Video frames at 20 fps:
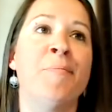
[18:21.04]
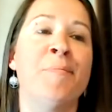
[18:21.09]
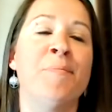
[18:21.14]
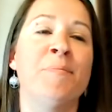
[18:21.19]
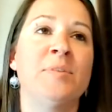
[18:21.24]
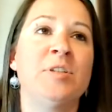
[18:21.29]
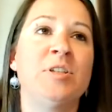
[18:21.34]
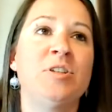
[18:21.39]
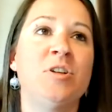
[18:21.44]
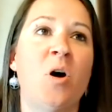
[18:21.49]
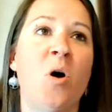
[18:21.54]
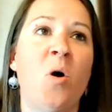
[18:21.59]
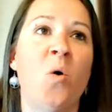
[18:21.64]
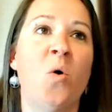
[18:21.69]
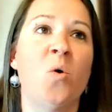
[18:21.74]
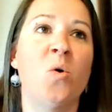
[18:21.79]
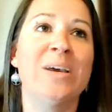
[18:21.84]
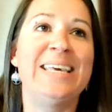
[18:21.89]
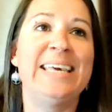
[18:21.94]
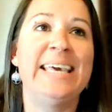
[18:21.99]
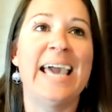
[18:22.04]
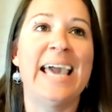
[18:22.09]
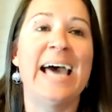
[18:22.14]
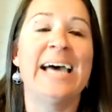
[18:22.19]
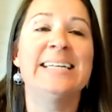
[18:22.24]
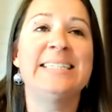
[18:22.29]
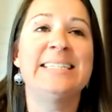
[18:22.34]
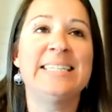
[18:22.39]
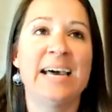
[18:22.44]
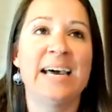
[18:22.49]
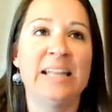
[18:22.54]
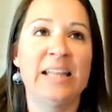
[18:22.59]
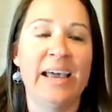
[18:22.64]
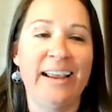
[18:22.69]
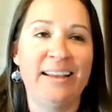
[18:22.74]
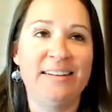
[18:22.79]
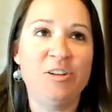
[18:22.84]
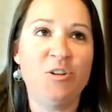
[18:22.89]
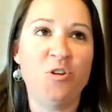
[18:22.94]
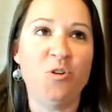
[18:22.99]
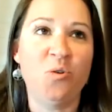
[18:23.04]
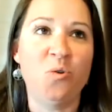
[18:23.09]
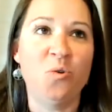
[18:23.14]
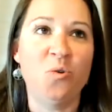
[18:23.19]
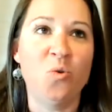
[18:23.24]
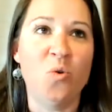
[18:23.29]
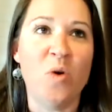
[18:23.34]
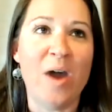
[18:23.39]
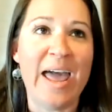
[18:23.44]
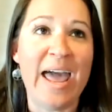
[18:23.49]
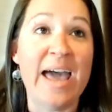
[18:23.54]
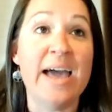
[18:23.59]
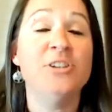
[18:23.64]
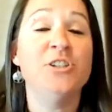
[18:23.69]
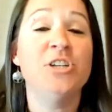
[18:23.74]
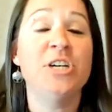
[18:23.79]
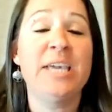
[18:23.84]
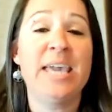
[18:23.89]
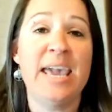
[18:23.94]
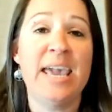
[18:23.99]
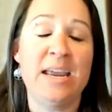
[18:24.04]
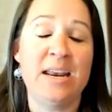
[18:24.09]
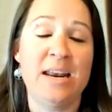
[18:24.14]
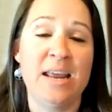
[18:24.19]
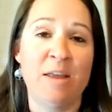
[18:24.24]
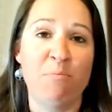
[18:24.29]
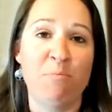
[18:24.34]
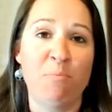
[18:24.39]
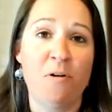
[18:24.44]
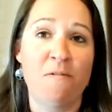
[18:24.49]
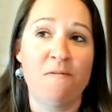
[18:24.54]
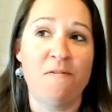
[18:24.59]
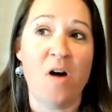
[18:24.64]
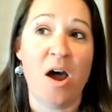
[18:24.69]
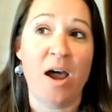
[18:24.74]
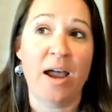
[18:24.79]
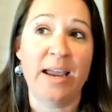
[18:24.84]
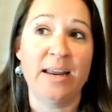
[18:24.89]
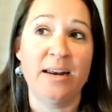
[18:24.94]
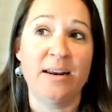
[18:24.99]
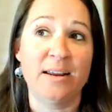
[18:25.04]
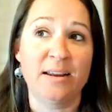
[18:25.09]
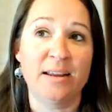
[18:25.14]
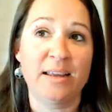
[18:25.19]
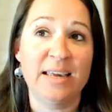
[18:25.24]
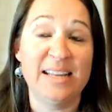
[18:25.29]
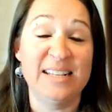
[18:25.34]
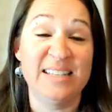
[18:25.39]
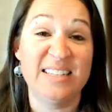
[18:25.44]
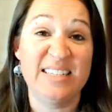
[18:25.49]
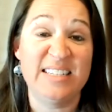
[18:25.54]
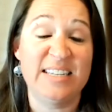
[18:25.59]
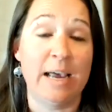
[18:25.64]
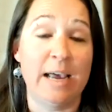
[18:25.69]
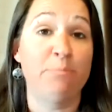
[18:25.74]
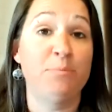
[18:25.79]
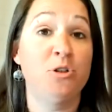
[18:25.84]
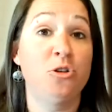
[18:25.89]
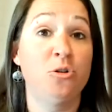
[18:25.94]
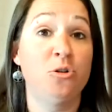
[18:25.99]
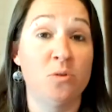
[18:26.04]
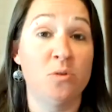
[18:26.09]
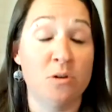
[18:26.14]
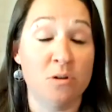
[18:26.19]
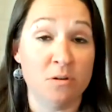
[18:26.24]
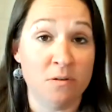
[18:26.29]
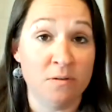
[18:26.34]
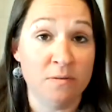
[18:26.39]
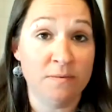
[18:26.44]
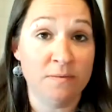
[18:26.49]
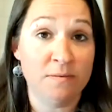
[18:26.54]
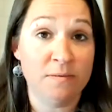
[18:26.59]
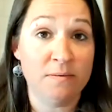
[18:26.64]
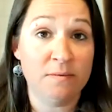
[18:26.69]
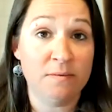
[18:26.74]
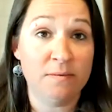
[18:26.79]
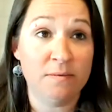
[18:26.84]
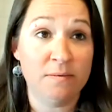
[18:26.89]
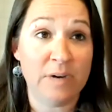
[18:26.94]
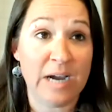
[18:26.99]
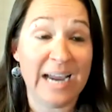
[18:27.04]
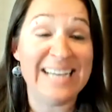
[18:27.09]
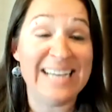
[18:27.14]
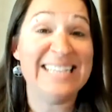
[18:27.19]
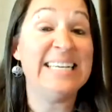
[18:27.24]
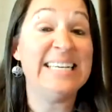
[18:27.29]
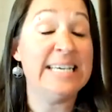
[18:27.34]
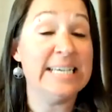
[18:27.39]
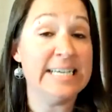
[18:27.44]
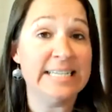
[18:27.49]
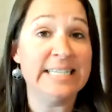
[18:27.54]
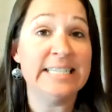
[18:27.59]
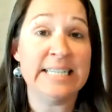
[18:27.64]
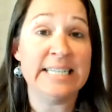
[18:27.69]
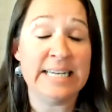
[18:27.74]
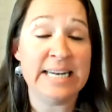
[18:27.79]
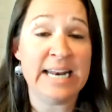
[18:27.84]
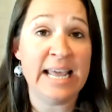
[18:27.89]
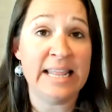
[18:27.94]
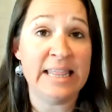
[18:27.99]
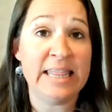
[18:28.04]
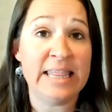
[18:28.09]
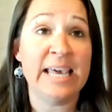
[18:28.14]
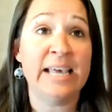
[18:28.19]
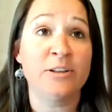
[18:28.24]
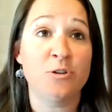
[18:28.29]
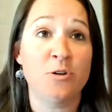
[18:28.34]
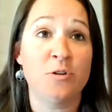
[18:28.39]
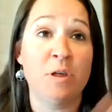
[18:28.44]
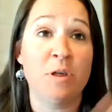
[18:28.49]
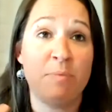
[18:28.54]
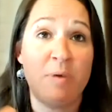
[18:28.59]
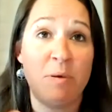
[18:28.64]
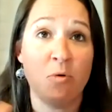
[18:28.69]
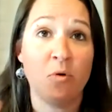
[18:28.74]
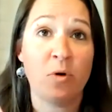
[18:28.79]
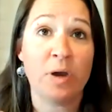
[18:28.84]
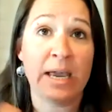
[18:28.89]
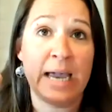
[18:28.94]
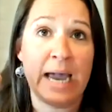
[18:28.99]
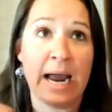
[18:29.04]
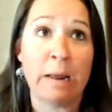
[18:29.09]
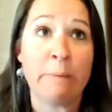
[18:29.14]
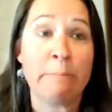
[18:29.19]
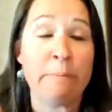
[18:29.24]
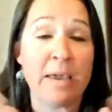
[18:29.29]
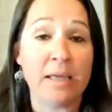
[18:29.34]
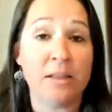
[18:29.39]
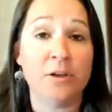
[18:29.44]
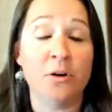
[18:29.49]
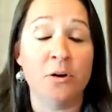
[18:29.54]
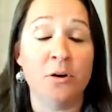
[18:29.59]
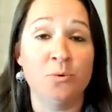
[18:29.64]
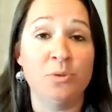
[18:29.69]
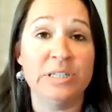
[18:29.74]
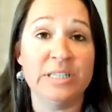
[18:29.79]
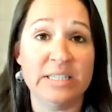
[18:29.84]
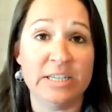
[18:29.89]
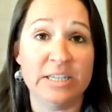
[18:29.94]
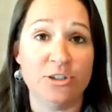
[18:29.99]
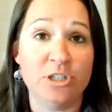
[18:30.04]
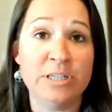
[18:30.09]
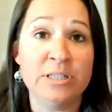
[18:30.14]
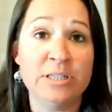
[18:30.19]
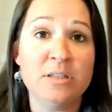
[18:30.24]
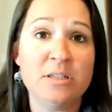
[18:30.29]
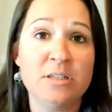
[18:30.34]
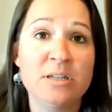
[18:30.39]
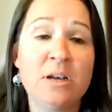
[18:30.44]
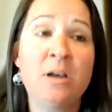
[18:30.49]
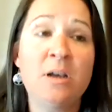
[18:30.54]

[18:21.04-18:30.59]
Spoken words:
So yes, I like to educate and provide conceptual ideas and things so that people can kind of make their own decisions.